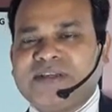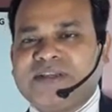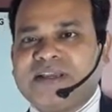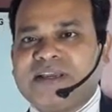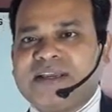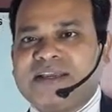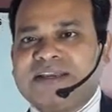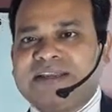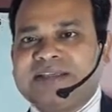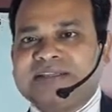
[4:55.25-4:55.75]

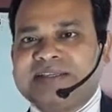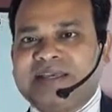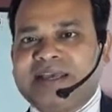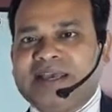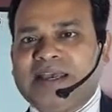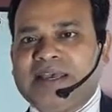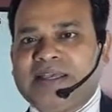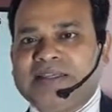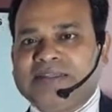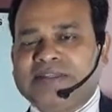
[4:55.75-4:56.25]
it is
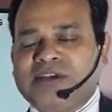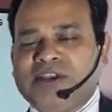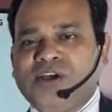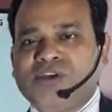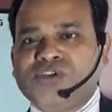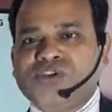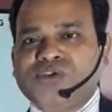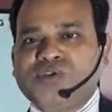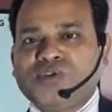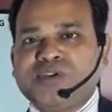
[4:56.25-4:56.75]
as
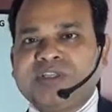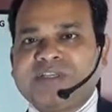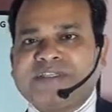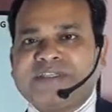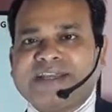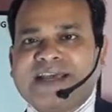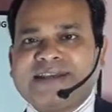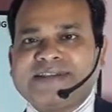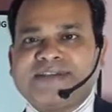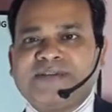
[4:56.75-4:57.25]
close to the
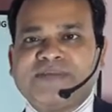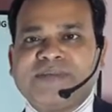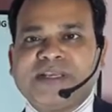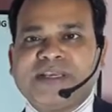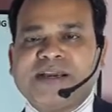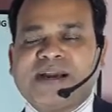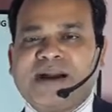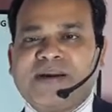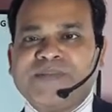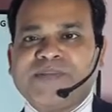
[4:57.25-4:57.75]
size of the
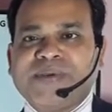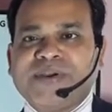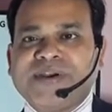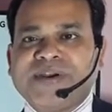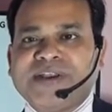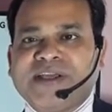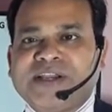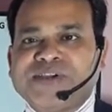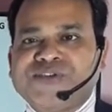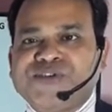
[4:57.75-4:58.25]
component
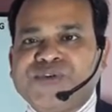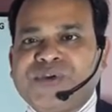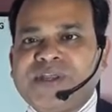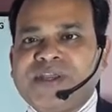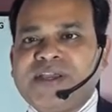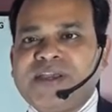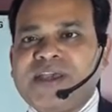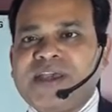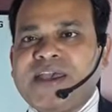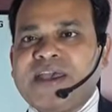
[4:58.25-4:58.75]
actually.